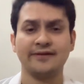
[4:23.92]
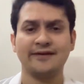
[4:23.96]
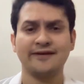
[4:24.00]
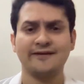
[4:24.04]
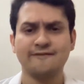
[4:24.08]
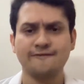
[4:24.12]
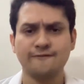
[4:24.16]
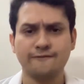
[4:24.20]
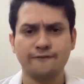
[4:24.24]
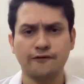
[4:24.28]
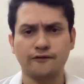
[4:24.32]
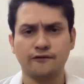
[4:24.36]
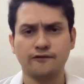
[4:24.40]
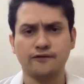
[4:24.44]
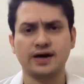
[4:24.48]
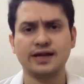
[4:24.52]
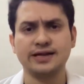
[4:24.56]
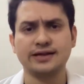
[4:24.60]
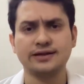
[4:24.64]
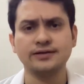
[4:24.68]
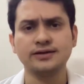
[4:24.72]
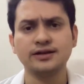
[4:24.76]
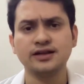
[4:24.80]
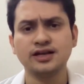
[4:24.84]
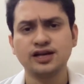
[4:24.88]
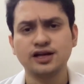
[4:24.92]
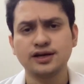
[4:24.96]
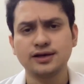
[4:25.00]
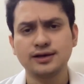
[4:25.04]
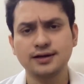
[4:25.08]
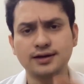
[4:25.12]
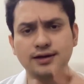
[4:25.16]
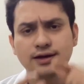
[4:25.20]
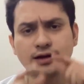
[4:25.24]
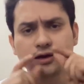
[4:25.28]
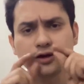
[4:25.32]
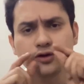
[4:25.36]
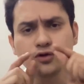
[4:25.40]
For one,
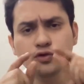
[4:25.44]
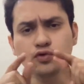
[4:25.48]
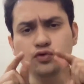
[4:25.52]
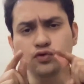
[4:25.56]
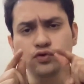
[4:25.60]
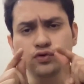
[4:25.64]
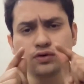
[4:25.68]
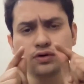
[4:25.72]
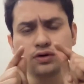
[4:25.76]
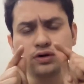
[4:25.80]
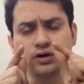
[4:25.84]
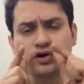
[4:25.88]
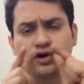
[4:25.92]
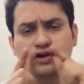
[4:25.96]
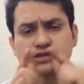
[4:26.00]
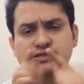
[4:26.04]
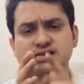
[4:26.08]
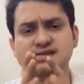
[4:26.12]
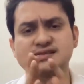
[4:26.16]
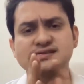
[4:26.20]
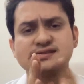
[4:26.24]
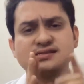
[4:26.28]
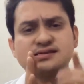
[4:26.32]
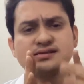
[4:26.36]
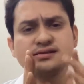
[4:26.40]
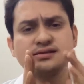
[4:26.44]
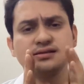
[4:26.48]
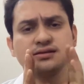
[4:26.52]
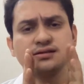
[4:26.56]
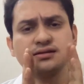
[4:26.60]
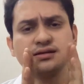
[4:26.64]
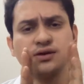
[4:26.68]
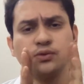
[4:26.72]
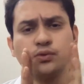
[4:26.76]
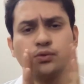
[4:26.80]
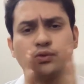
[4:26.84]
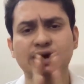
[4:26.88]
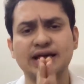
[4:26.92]
glue causes
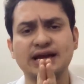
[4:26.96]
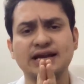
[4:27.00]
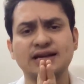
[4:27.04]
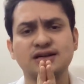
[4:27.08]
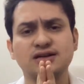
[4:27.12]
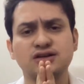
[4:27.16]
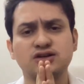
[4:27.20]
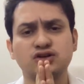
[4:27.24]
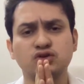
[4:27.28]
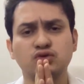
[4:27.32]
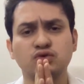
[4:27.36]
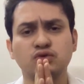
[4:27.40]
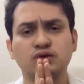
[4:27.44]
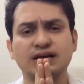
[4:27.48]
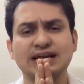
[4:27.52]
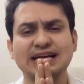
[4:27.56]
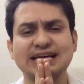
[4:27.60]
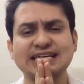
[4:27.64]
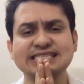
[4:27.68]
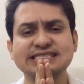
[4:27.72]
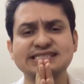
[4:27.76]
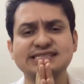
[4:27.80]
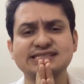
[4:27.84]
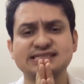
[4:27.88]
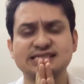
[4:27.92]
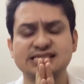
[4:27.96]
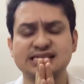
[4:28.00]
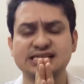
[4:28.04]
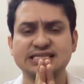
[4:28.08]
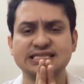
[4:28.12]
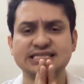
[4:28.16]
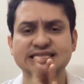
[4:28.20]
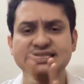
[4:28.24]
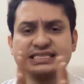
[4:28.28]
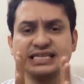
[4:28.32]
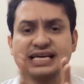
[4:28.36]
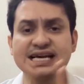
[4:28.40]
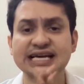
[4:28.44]
the vein to
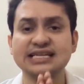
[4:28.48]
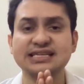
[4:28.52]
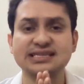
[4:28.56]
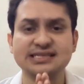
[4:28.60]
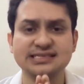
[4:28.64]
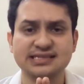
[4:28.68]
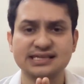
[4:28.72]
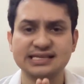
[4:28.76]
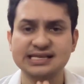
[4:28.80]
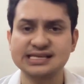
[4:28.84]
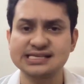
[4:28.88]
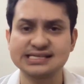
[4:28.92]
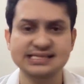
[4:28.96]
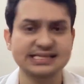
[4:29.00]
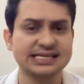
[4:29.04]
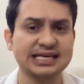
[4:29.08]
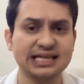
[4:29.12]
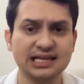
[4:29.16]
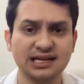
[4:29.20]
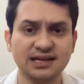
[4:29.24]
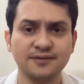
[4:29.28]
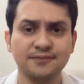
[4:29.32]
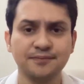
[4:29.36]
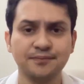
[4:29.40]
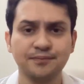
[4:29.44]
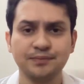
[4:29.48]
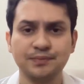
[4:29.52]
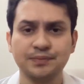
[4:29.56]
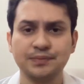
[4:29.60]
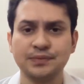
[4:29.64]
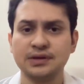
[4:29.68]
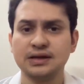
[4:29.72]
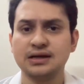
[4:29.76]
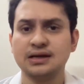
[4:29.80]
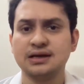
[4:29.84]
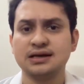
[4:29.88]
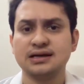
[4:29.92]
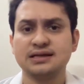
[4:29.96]
instantaneously seal.
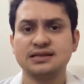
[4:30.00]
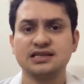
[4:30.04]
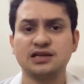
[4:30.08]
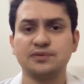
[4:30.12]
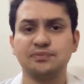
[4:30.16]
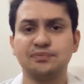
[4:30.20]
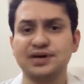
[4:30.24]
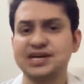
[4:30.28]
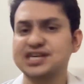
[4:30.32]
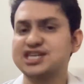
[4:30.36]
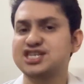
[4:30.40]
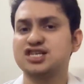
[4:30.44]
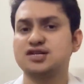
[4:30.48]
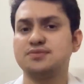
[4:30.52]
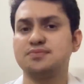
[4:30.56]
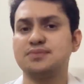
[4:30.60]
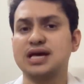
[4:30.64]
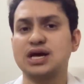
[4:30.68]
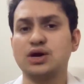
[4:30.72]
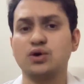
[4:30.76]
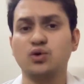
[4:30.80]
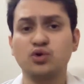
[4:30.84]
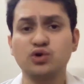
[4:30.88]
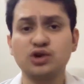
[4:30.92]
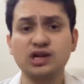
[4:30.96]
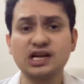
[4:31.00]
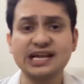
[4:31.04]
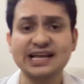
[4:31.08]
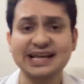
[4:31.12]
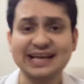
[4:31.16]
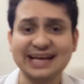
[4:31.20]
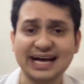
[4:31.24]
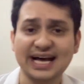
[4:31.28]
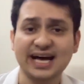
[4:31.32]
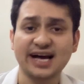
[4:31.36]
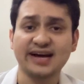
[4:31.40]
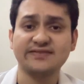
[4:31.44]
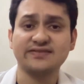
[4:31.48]
The patient may only
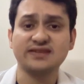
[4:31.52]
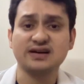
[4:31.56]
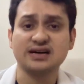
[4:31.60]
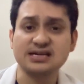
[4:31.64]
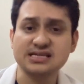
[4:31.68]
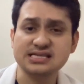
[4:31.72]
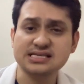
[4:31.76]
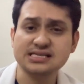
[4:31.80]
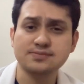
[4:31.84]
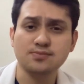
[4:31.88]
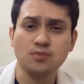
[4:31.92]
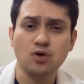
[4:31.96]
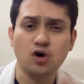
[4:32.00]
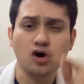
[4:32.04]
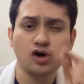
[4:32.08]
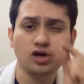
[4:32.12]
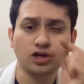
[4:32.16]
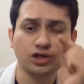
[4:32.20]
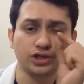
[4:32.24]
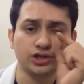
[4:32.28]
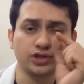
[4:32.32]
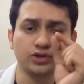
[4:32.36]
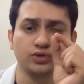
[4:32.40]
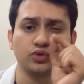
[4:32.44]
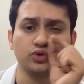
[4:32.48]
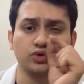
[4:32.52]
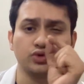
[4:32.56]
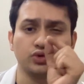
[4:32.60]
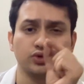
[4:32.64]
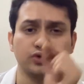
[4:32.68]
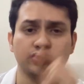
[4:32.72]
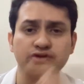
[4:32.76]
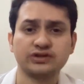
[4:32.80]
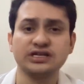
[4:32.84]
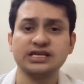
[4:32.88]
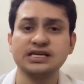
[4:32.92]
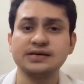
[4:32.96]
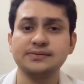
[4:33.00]
have a small 2 to
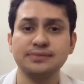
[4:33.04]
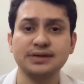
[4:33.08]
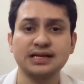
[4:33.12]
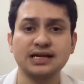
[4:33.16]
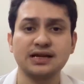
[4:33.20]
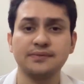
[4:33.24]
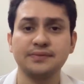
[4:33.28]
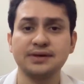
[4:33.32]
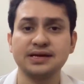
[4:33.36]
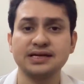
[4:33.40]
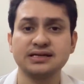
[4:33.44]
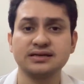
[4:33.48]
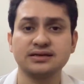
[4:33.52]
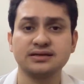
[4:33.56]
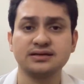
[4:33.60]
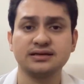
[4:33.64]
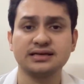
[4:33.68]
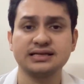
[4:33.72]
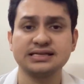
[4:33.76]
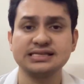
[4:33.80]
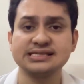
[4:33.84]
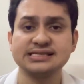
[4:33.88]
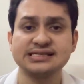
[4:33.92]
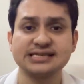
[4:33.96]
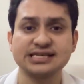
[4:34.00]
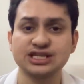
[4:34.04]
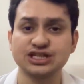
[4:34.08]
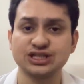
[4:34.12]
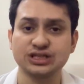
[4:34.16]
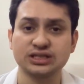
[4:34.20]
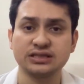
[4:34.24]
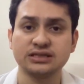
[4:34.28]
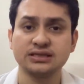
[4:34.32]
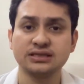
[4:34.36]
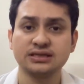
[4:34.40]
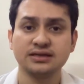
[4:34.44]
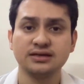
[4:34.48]
3 millimeter incision,